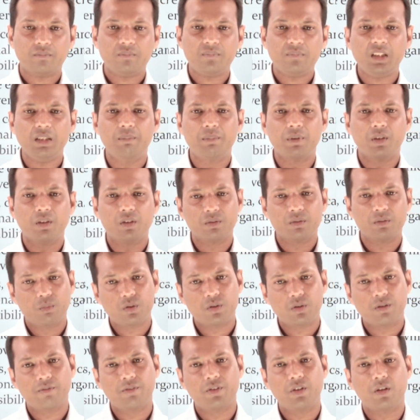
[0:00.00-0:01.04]
because
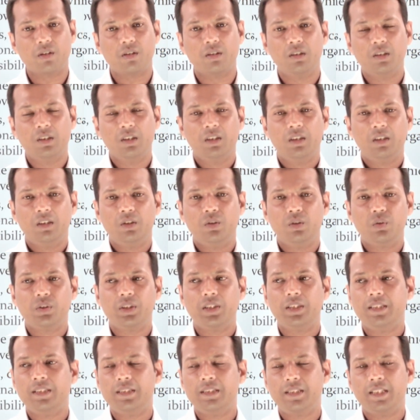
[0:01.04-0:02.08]
most of the you see
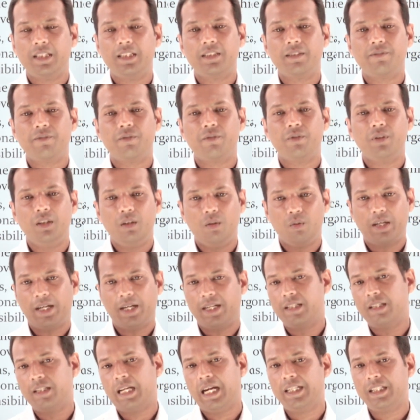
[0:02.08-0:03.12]
these days, if we look
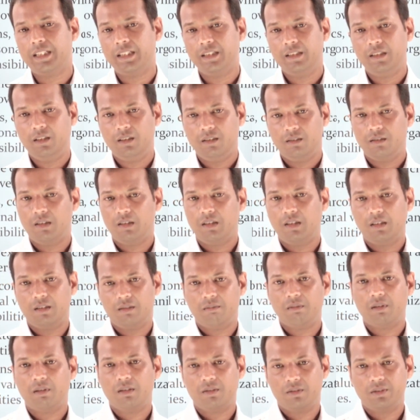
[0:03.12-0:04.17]
at the IT
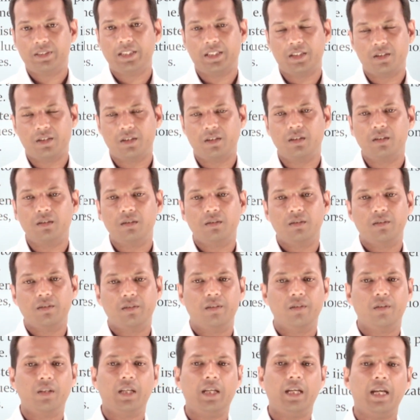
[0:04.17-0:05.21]
sector,
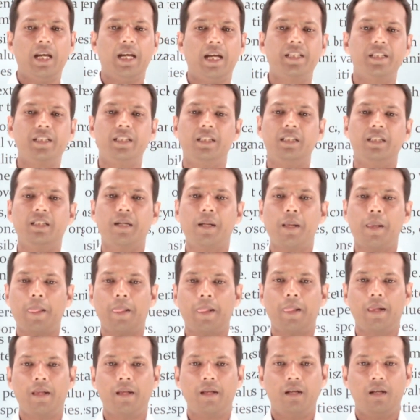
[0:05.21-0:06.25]
okay, IT
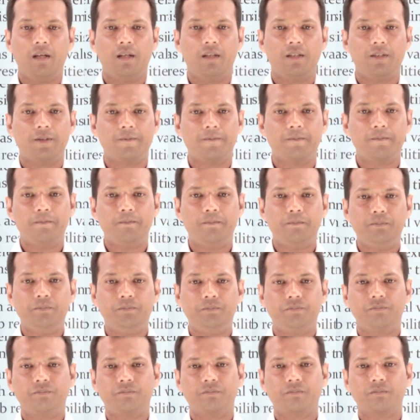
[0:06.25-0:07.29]
uh,
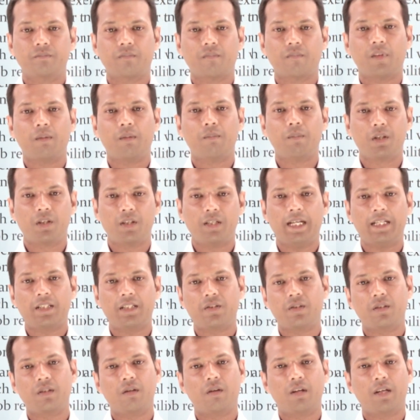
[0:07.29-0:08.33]

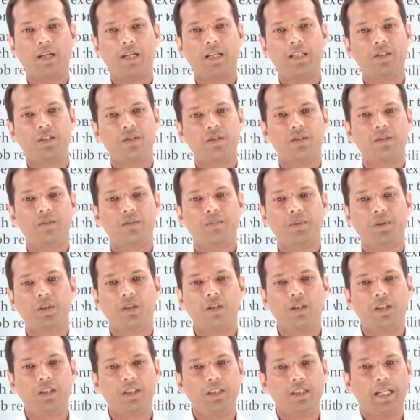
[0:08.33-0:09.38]
multinational organizations,
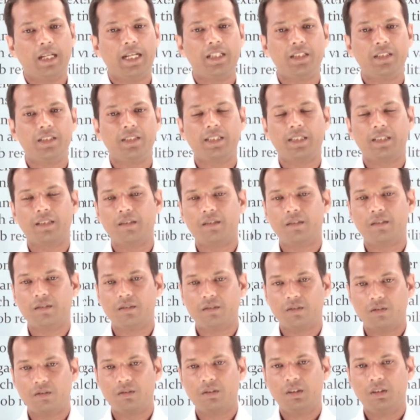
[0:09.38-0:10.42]
particularly in the IT
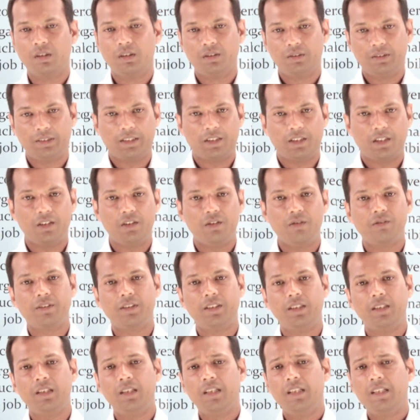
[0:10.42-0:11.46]
sector, you
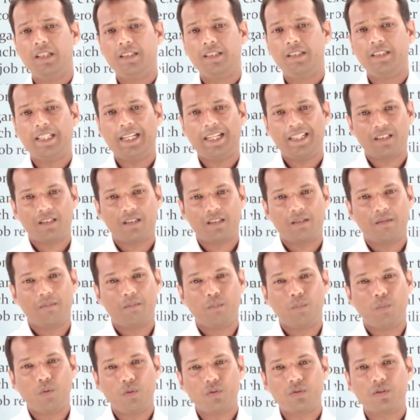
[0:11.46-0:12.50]
see that
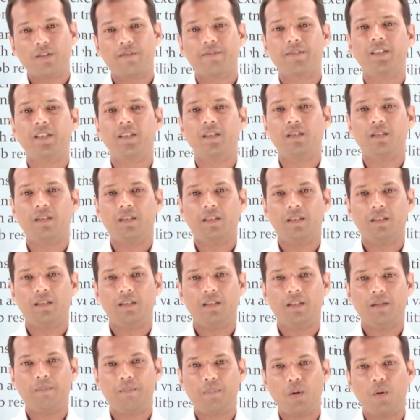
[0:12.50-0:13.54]
most of the
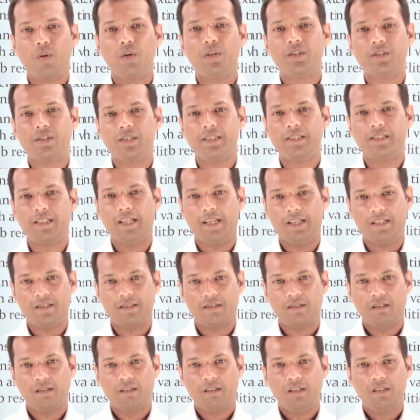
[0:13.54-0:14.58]
employees these
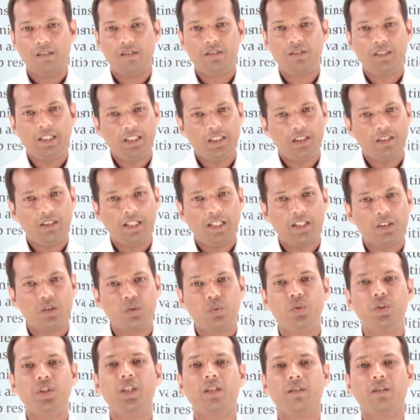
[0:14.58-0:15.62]
days, they are
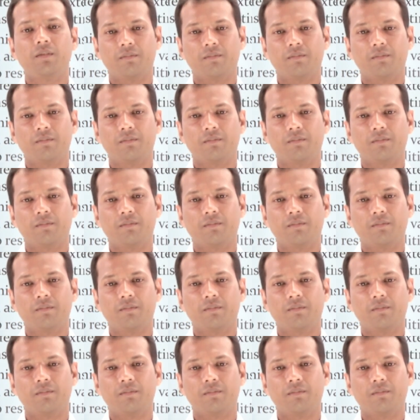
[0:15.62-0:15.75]
switching.